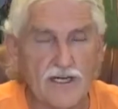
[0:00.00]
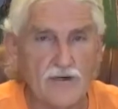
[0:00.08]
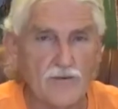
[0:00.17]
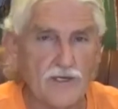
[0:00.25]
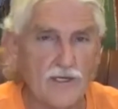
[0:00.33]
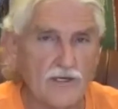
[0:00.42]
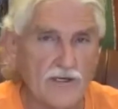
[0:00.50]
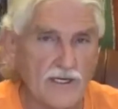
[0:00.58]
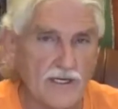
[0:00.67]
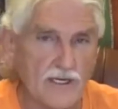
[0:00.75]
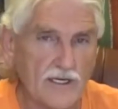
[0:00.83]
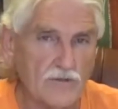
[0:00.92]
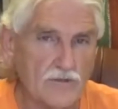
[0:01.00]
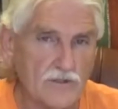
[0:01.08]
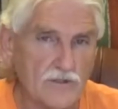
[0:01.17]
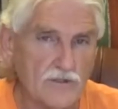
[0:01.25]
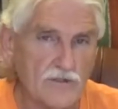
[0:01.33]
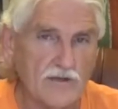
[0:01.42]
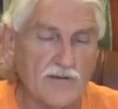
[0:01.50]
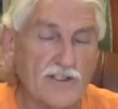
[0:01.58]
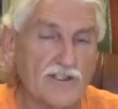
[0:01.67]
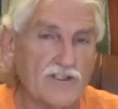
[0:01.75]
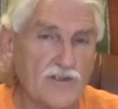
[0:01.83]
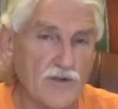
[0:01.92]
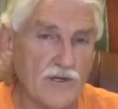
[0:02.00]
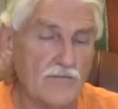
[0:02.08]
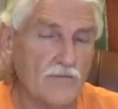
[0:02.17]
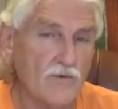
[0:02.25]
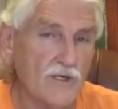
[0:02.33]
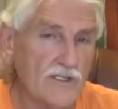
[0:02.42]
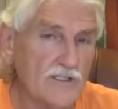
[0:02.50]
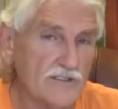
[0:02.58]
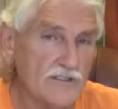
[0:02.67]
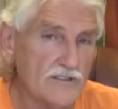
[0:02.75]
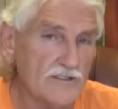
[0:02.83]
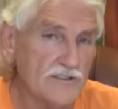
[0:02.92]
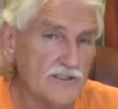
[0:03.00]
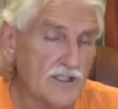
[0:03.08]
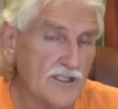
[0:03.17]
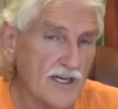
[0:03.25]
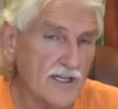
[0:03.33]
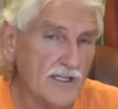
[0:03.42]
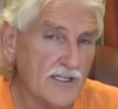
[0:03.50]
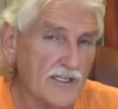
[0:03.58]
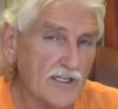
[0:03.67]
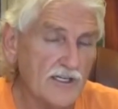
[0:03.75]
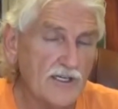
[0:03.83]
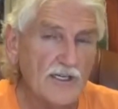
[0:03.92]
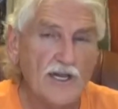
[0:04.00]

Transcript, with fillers: that we are in a world of extreme weaknesses genetically